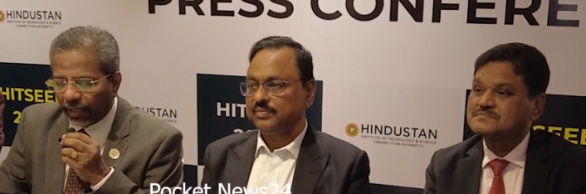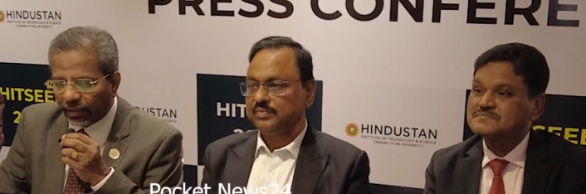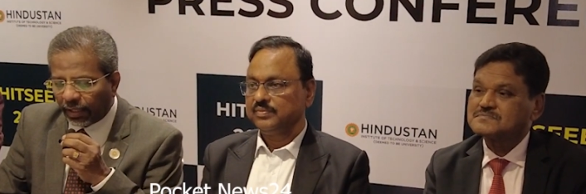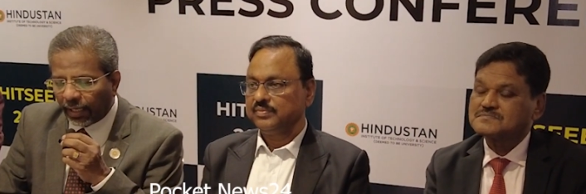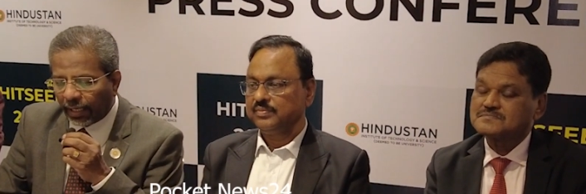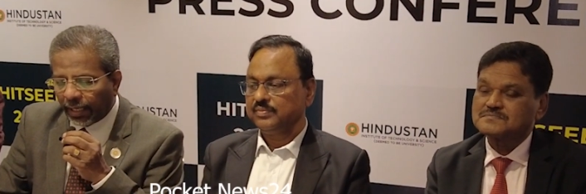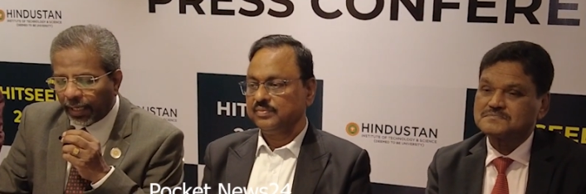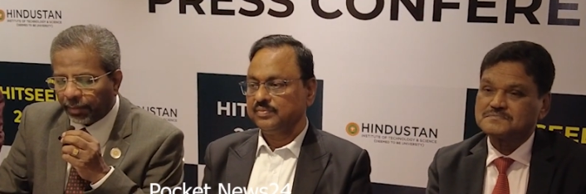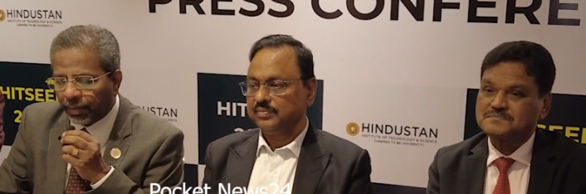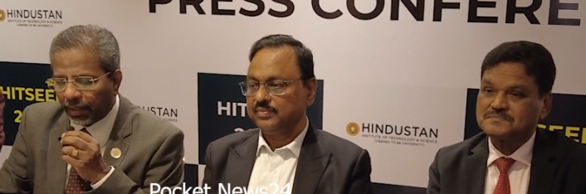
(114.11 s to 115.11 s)
Speaker 1: In
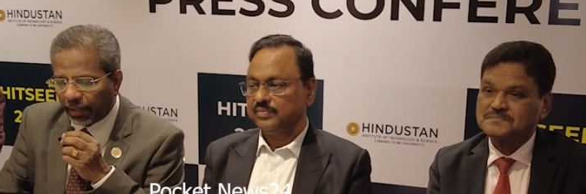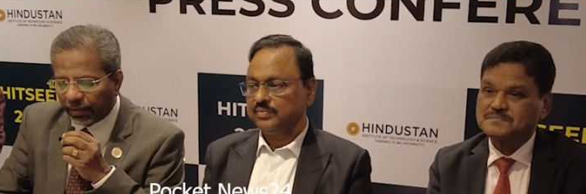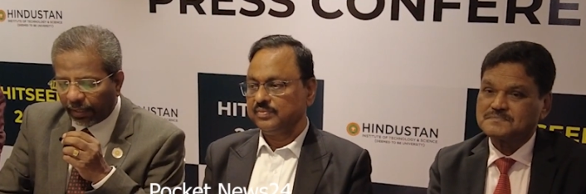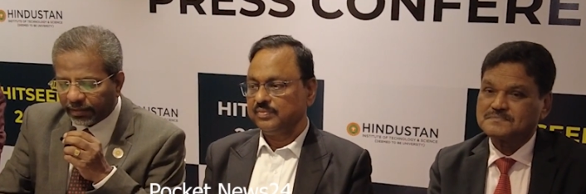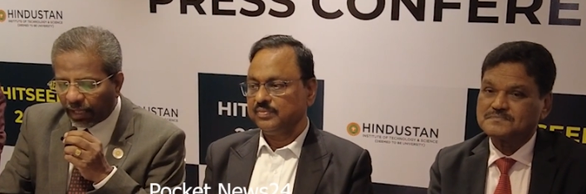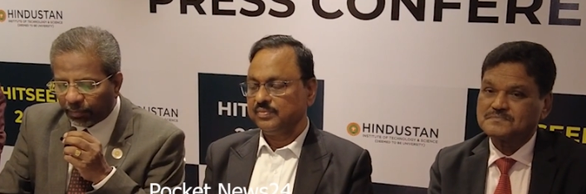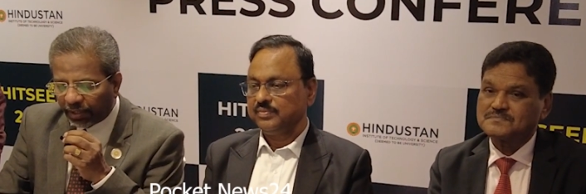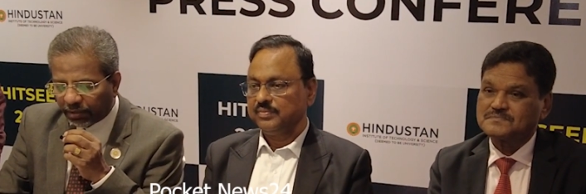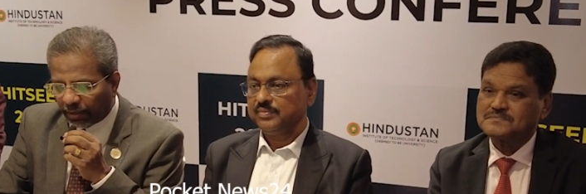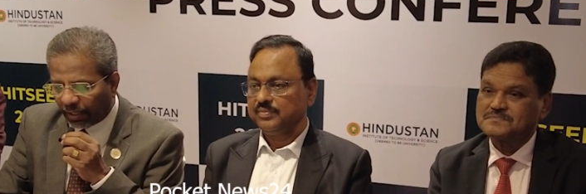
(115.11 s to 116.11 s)
the in the
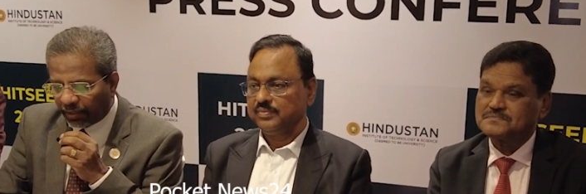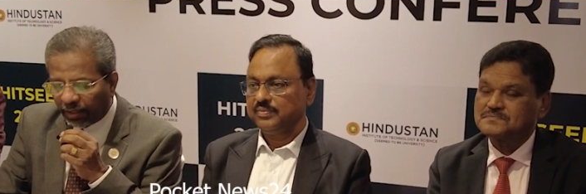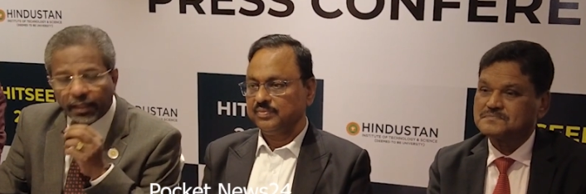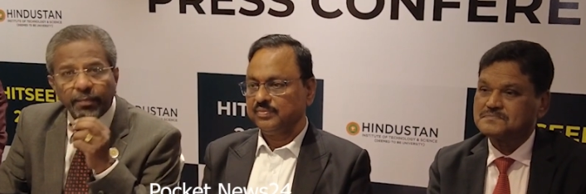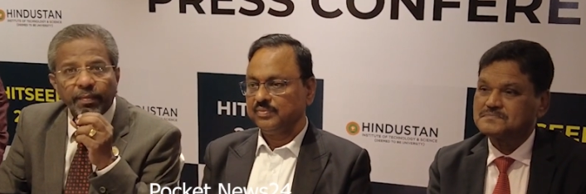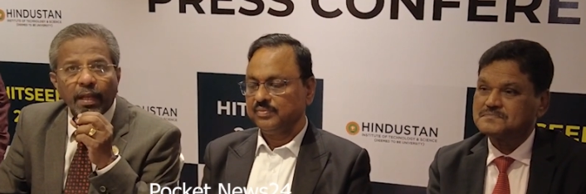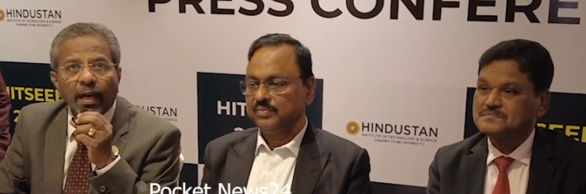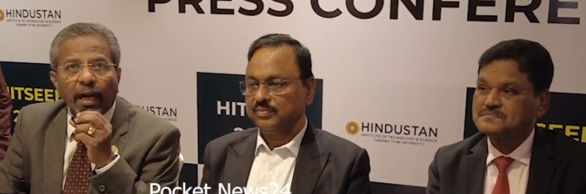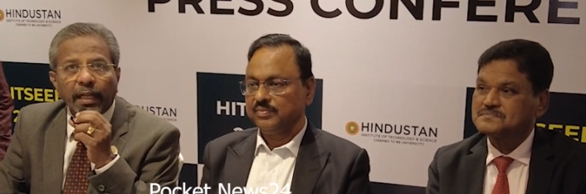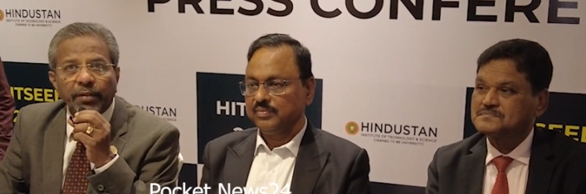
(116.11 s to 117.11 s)
examination, another,
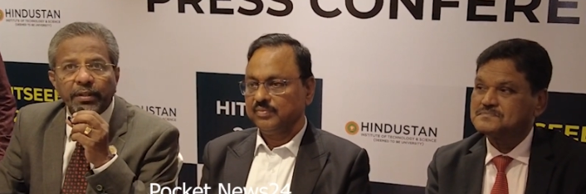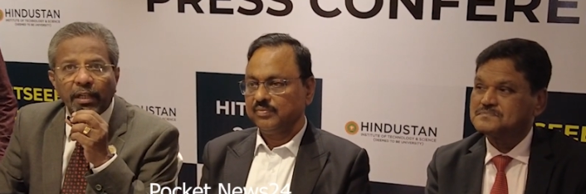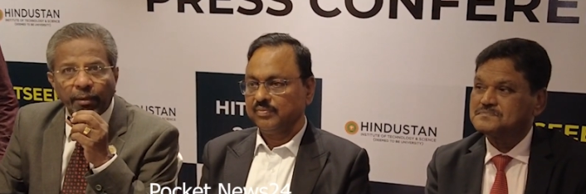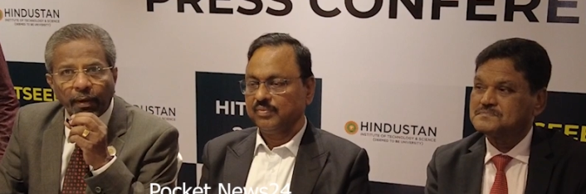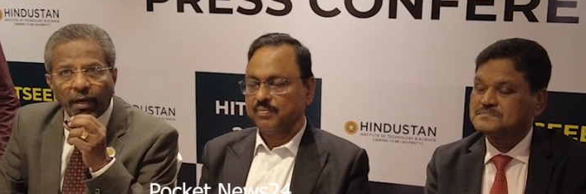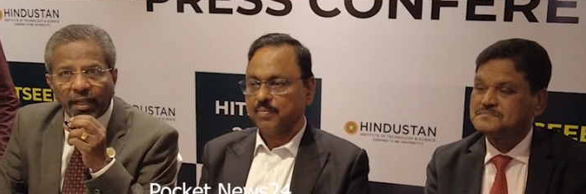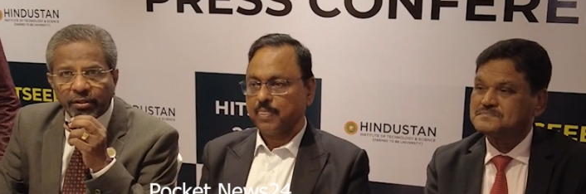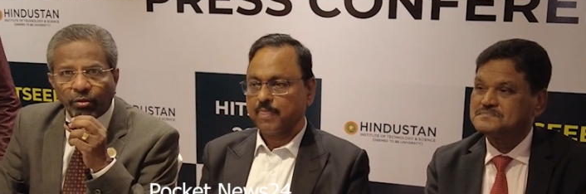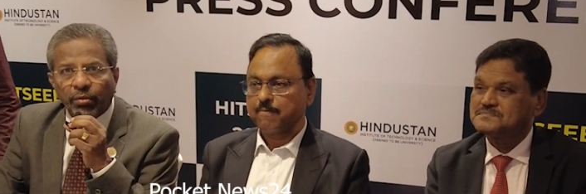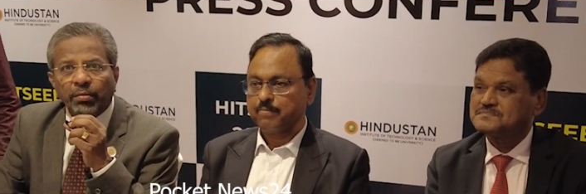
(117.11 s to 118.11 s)
that is the liberal
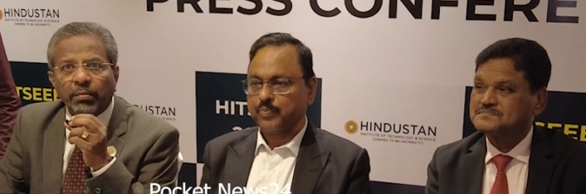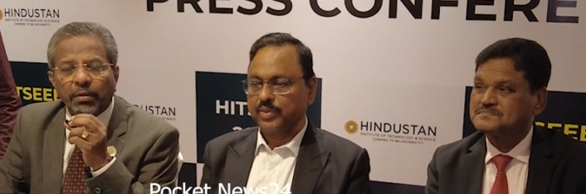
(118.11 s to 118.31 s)
arts ko